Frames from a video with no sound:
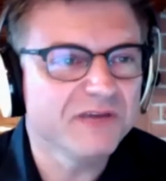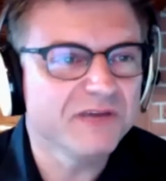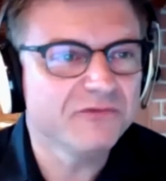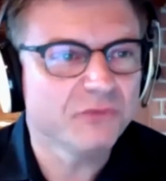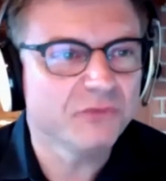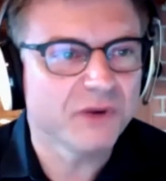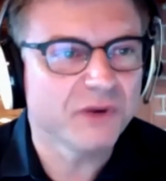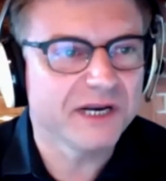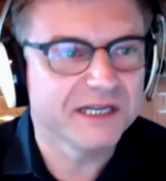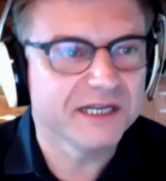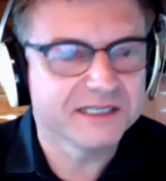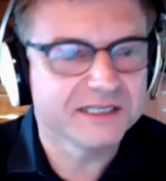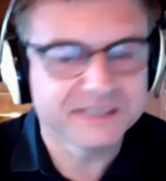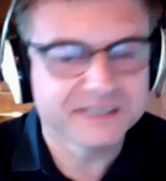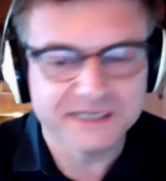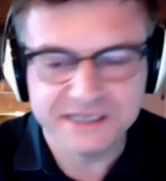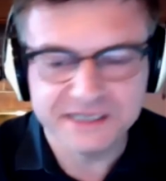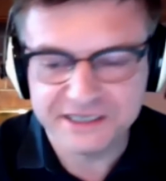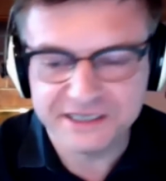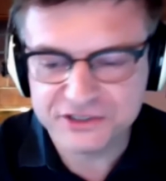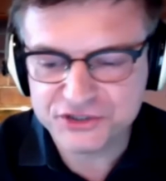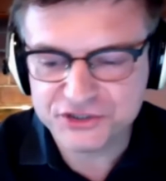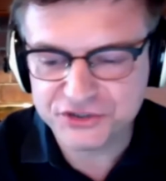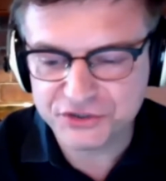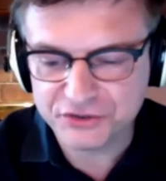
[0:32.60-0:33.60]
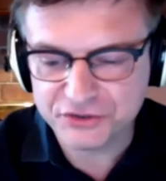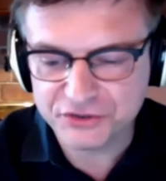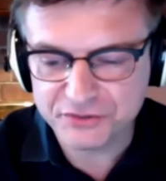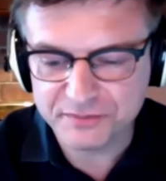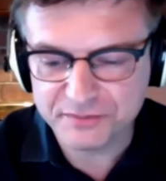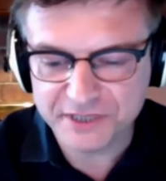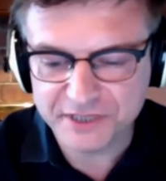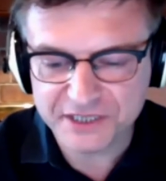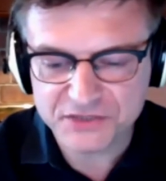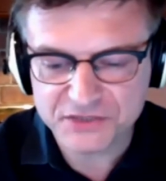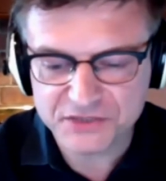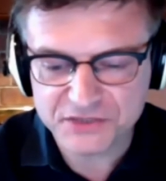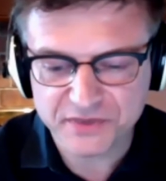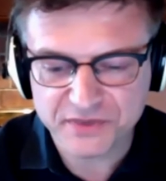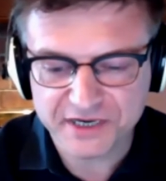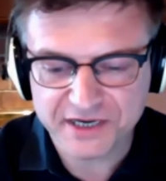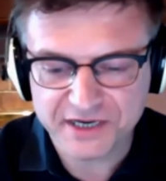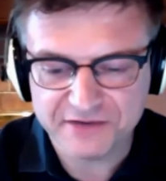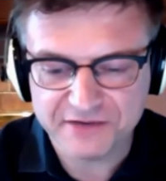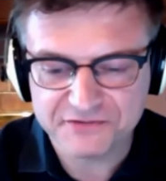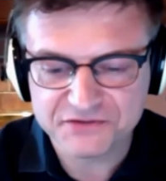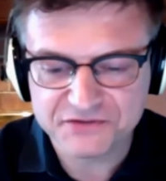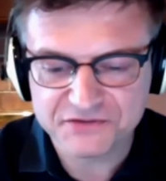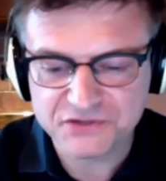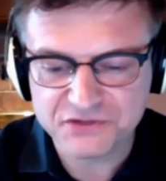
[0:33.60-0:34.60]
We've run into the issue because
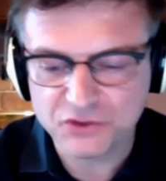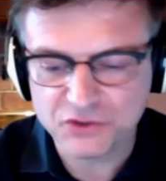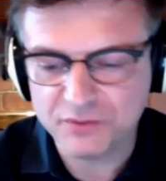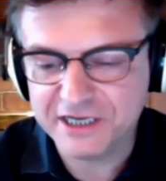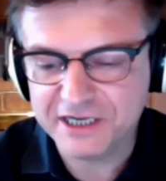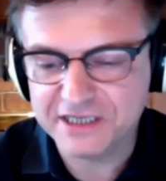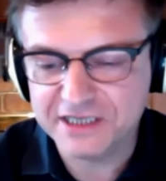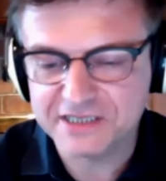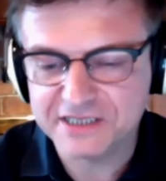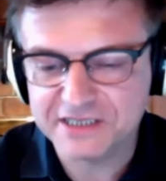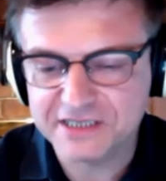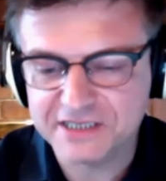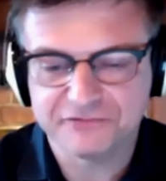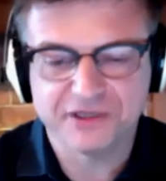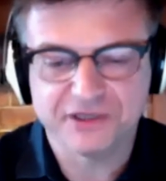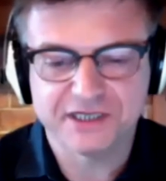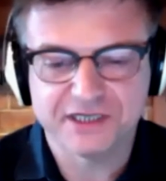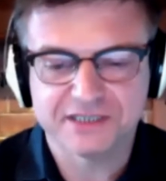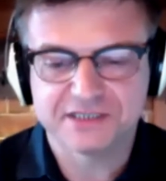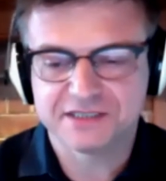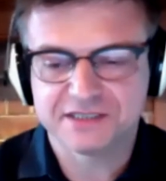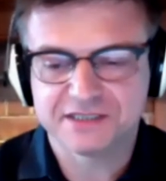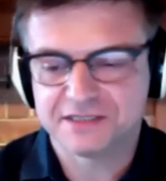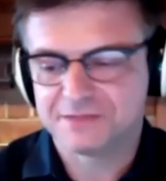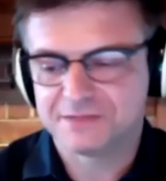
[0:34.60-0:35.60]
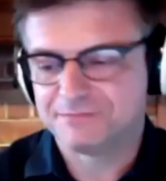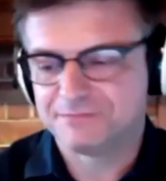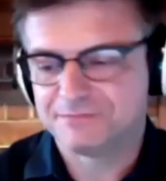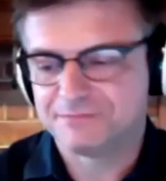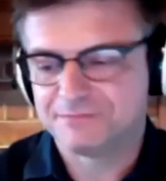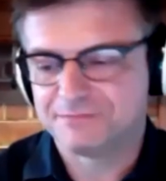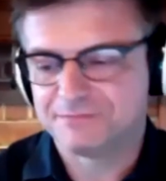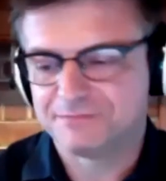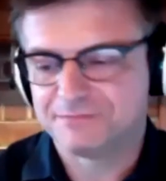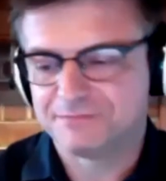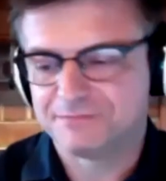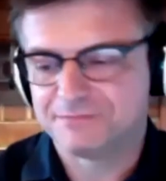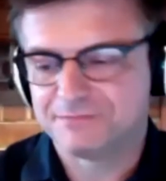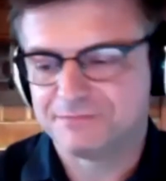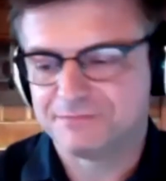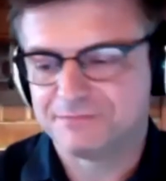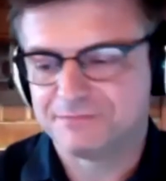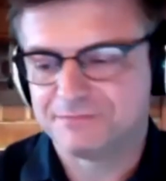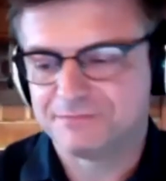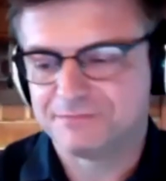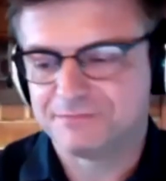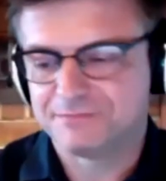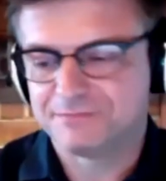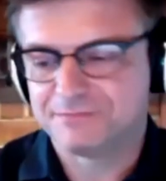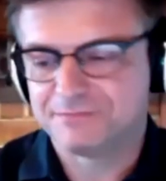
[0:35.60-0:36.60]
we have so many different
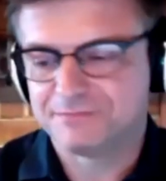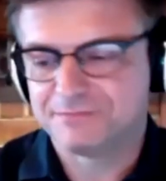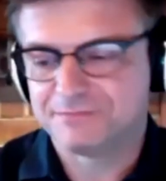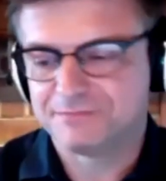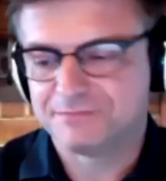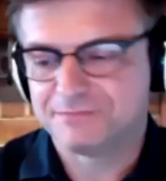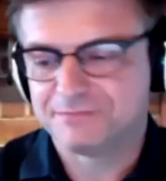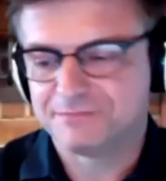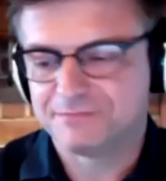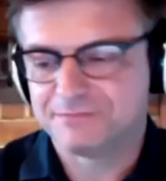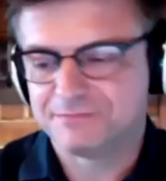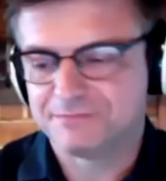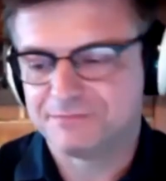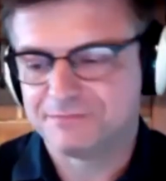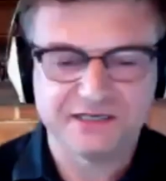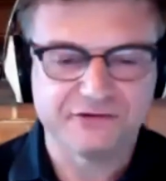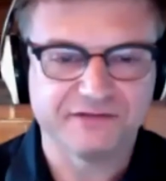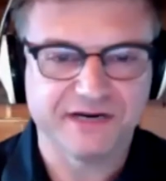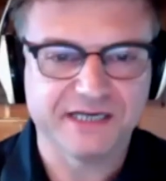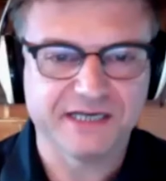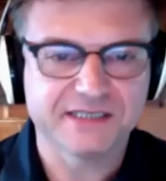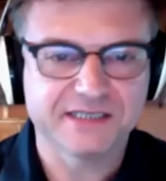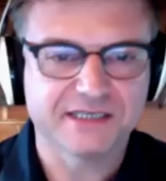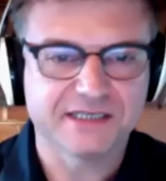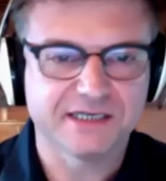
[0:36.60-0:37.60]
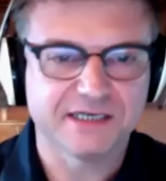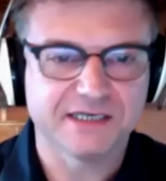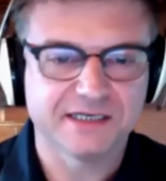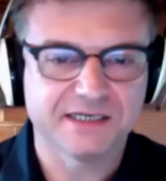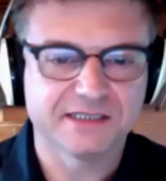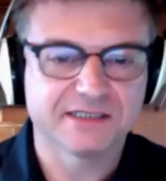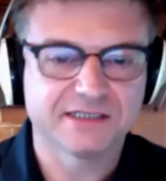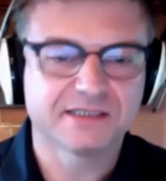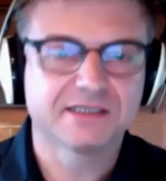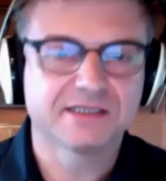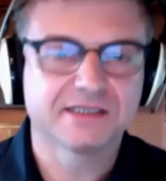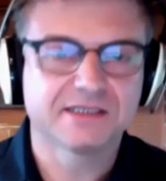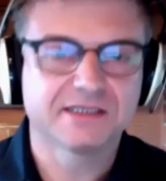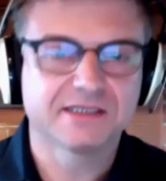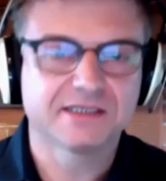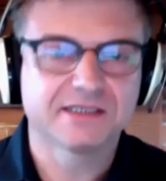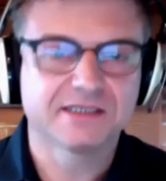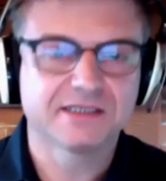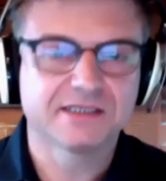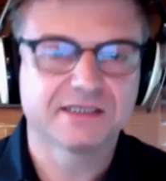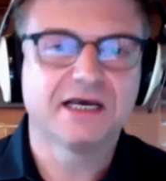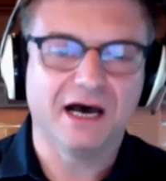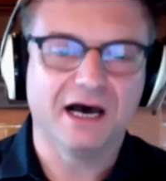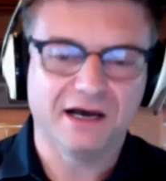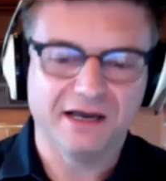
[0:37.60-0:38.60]
audiences on different devices
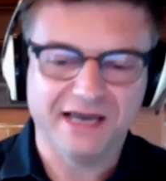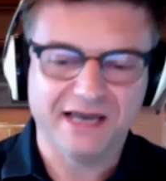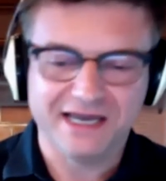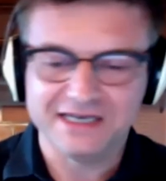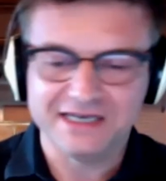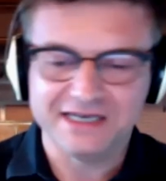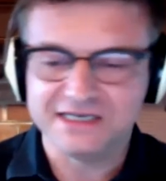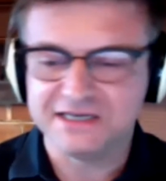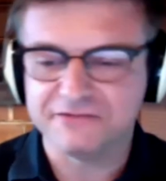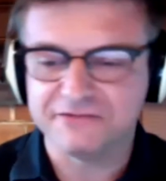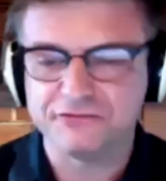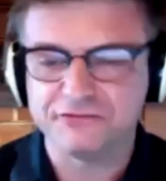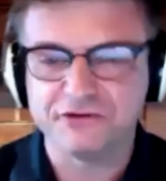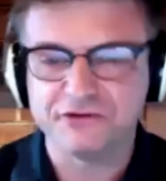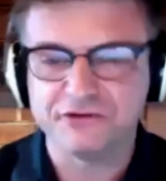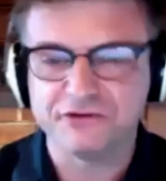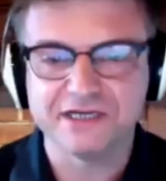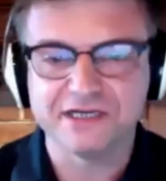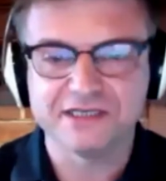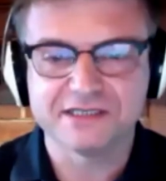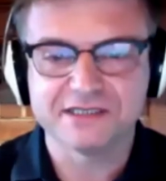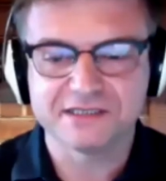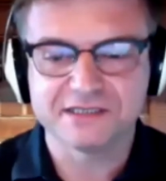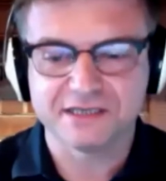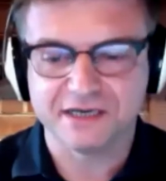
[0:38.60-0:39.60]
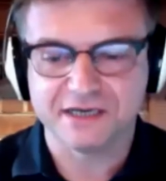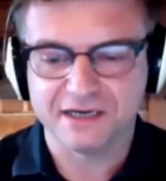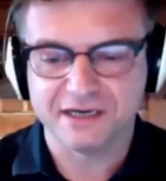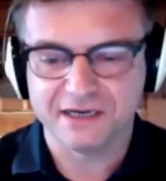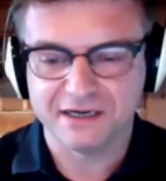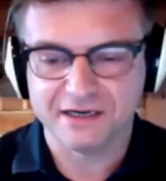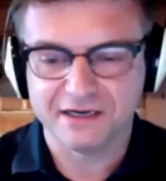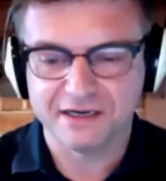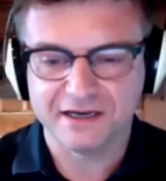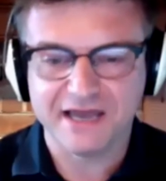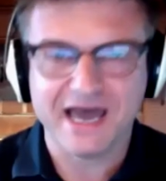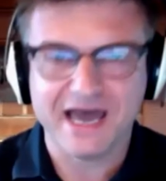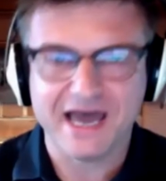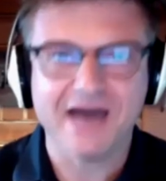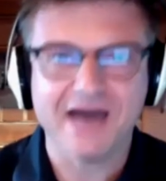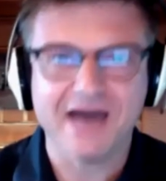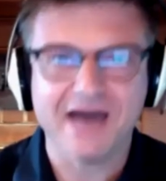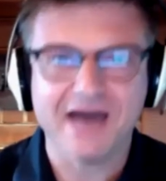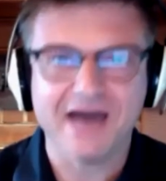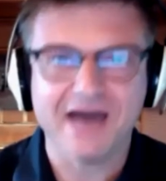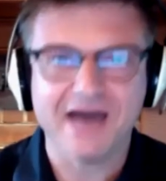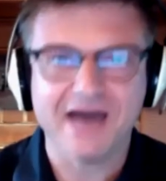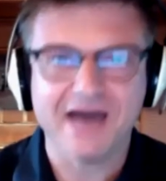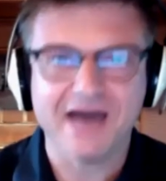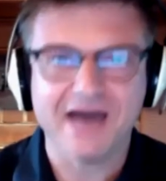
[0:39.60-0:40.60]
uh, and different uh,
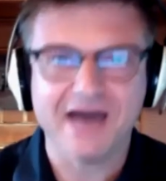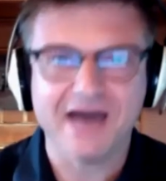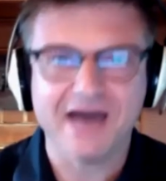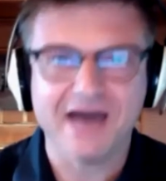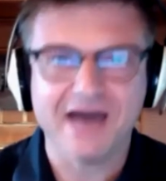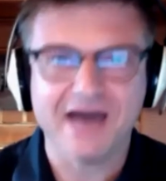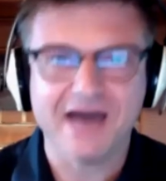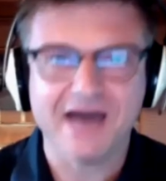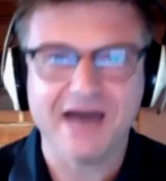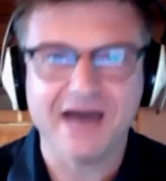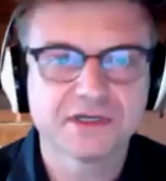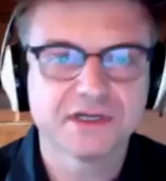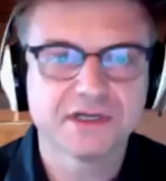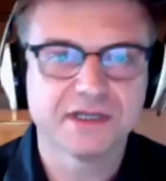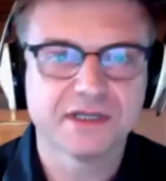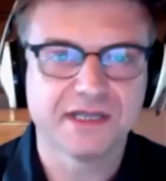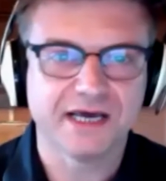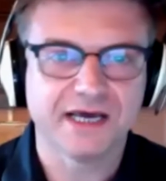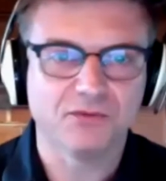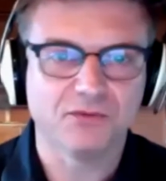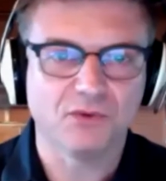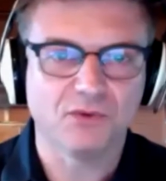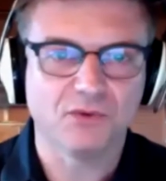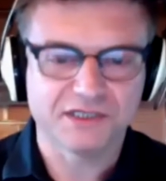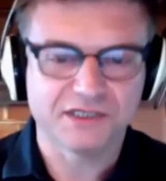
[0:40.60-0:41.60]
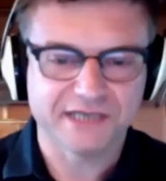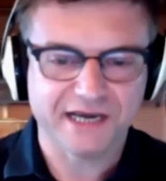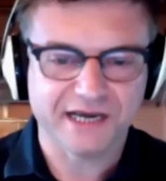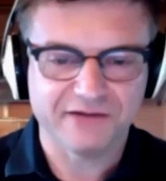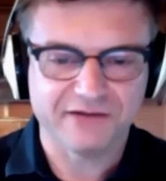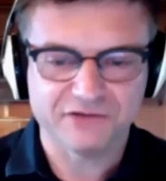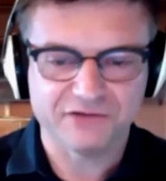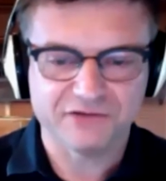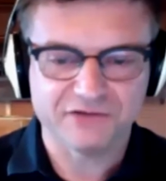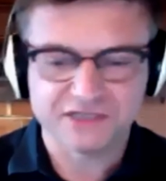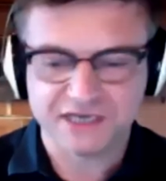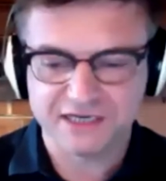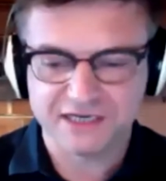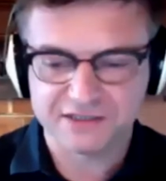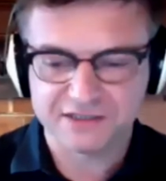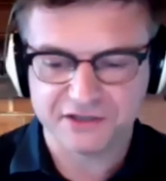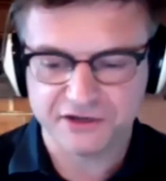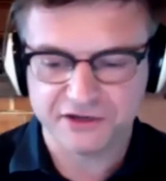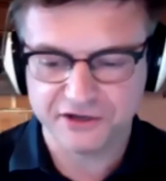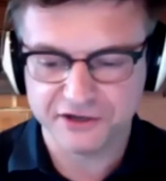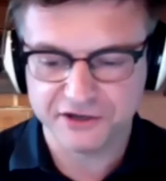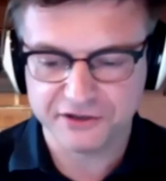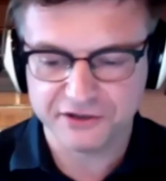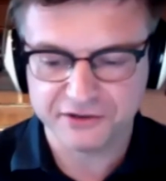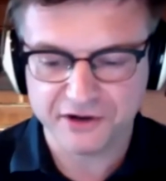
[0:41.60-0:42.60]
advertisers that want to
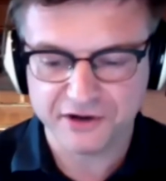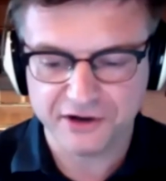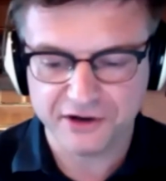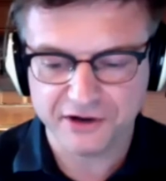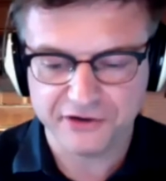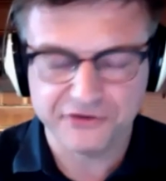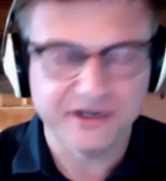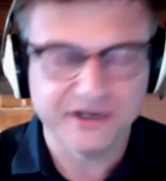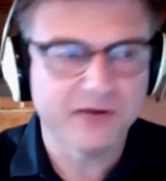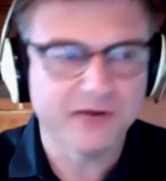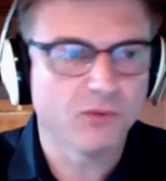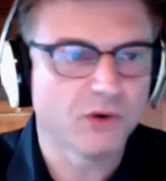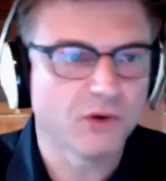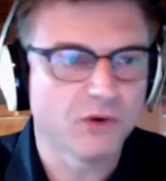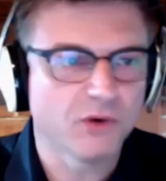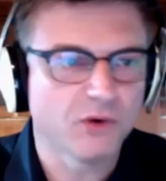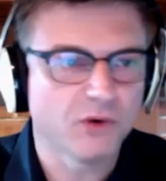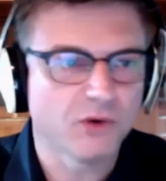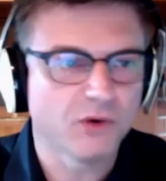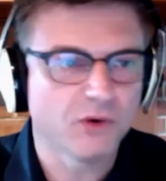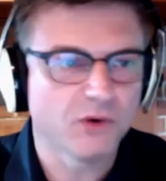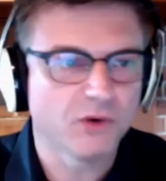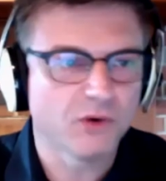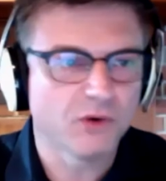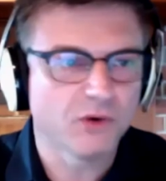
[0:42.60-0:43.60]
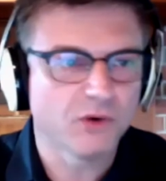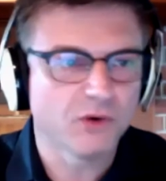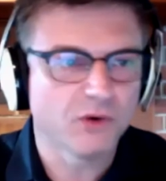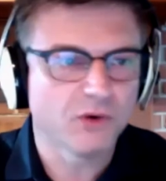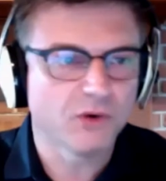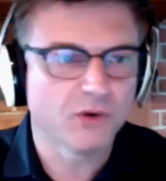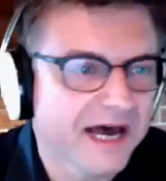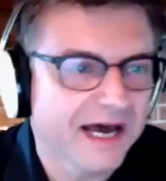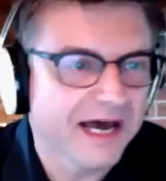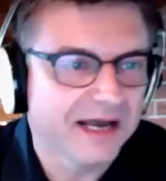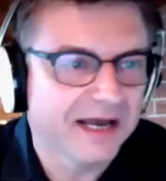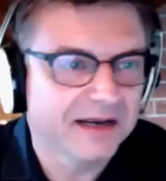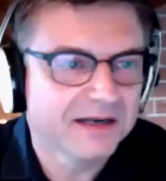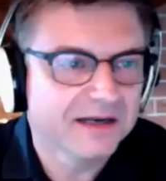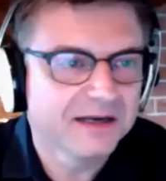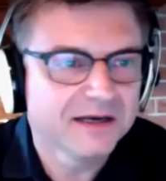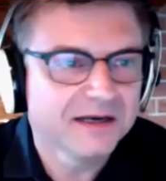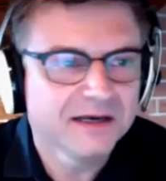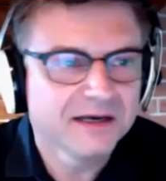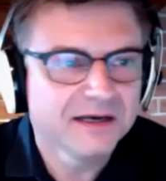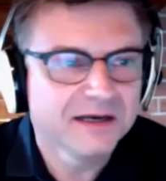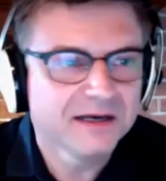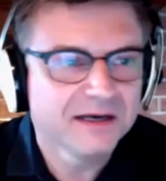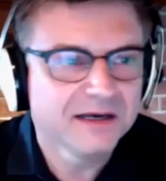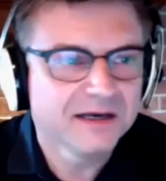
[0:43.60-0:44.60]
advertise on our on our networks
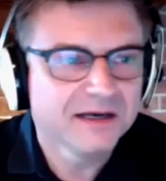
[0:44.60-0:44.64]
that